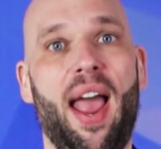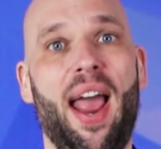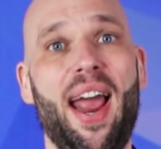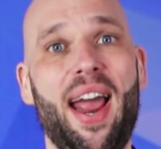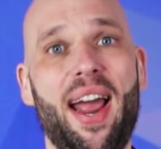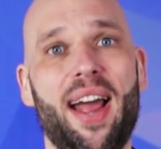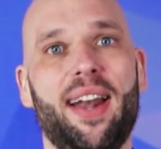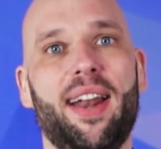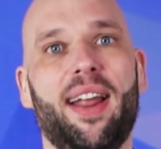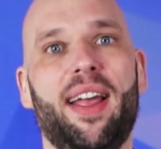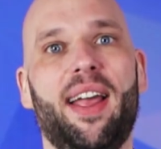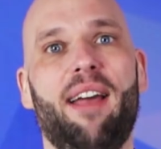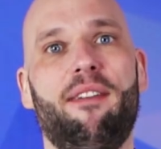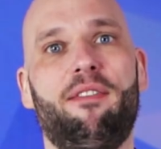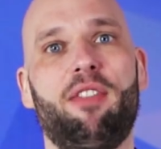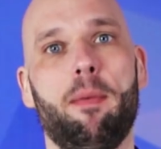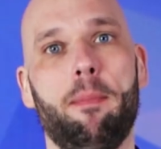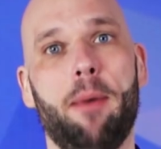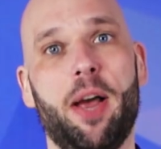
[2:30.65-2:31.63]
And
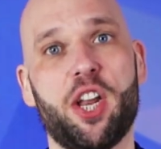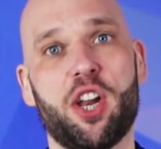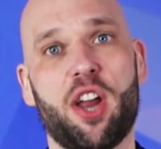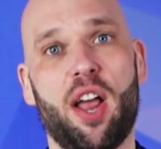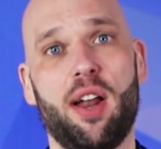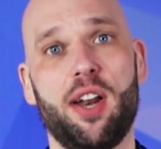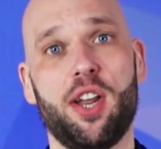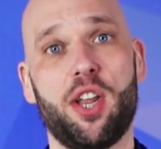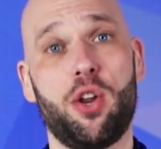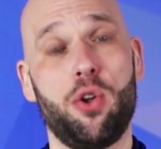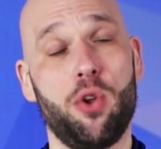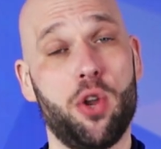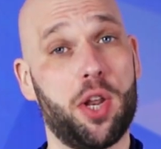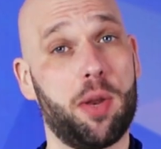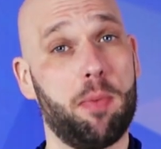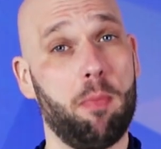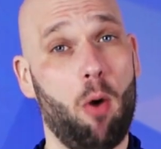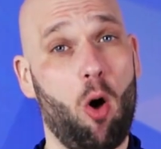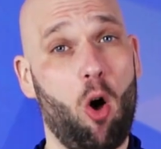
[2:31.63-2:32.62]
if the mesh count is too
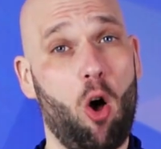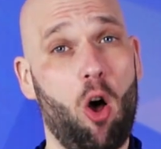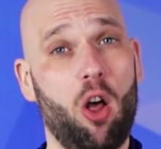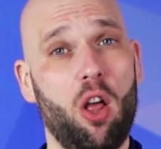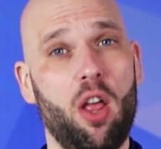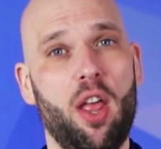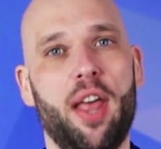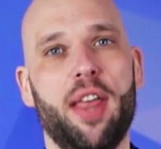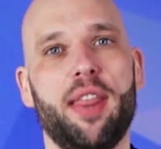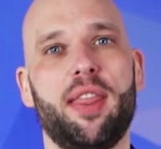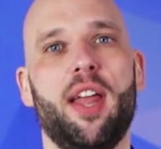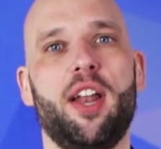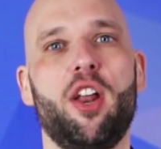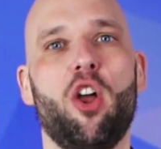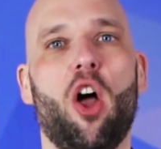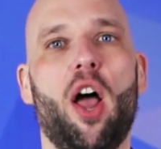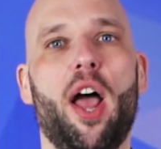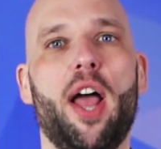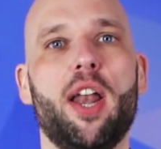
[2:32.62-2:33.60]
small, then
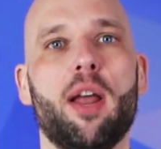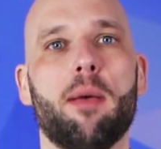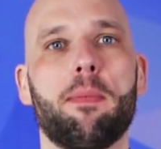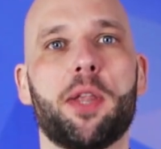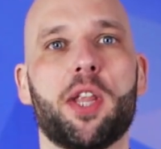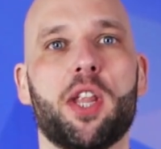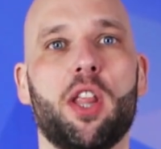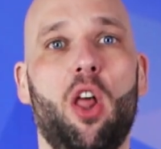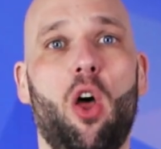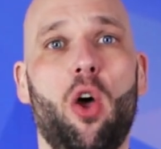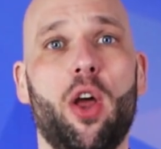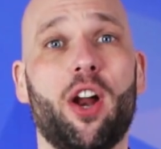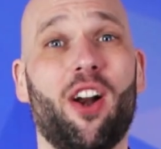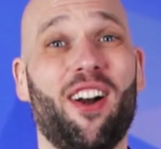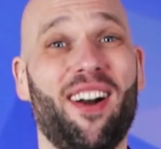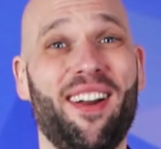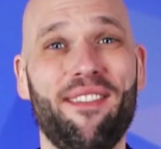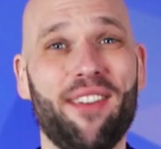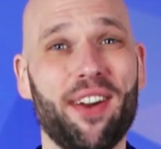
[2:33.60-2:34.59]
you'll end up slowing
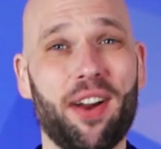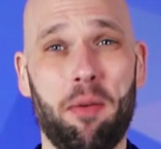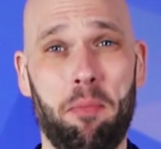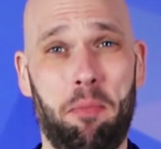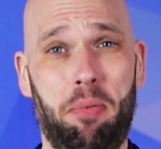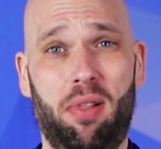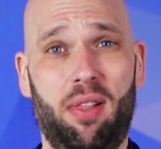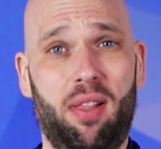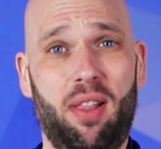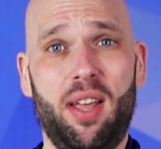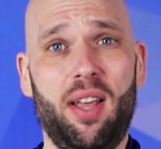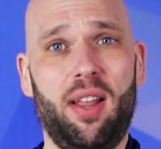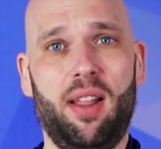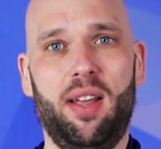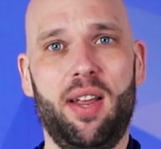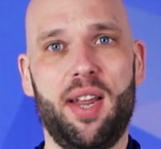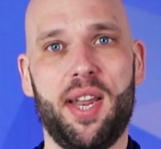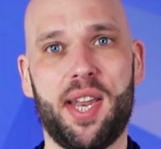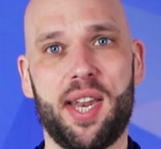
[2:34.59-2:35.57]
or even
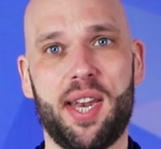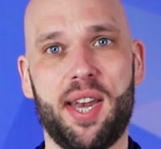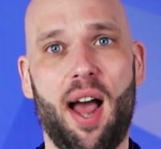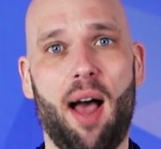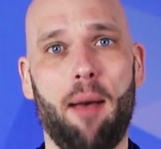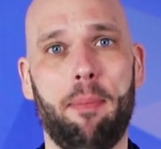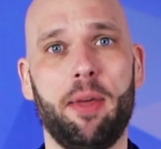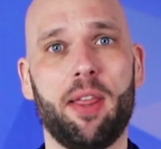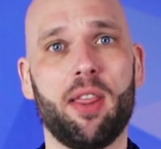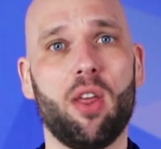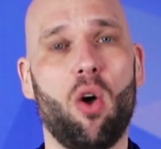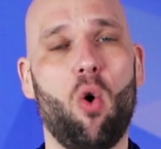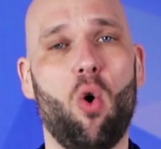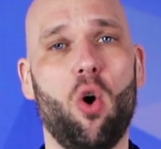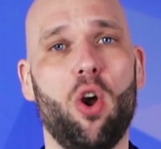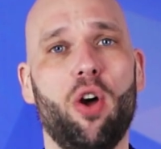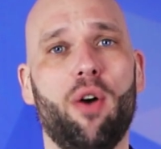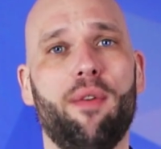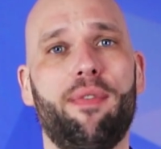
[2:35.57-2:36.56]
completely stopping the
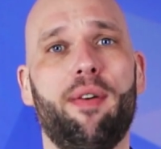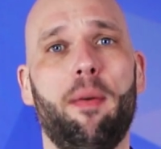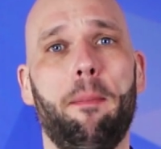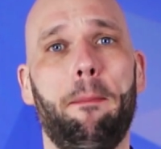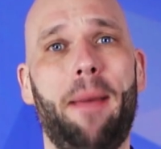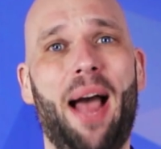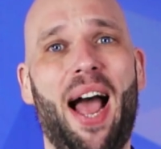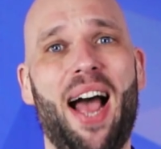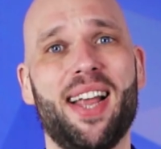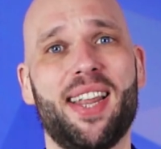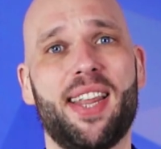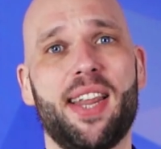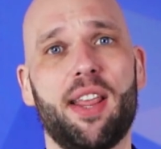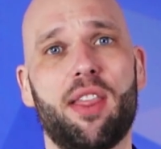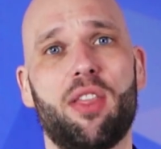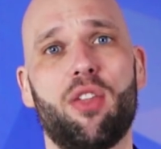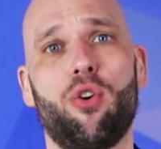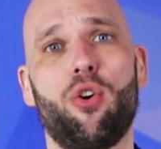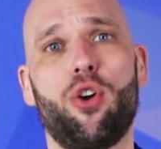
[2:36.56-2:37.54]
oil from passing
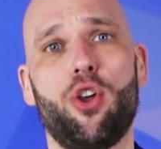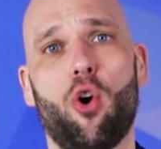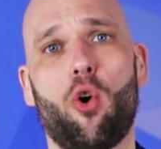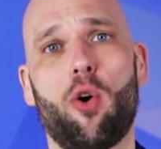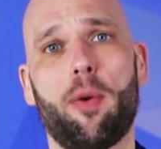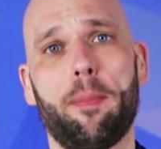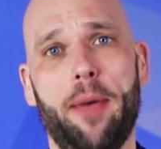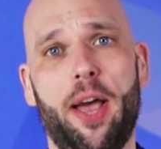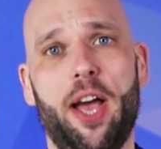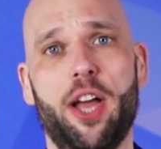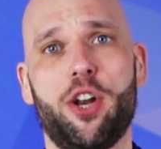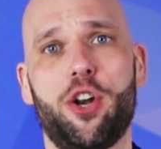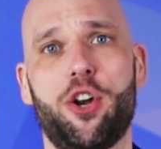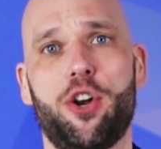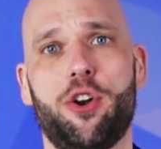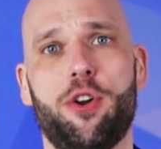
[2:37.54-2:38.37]
through your mesh.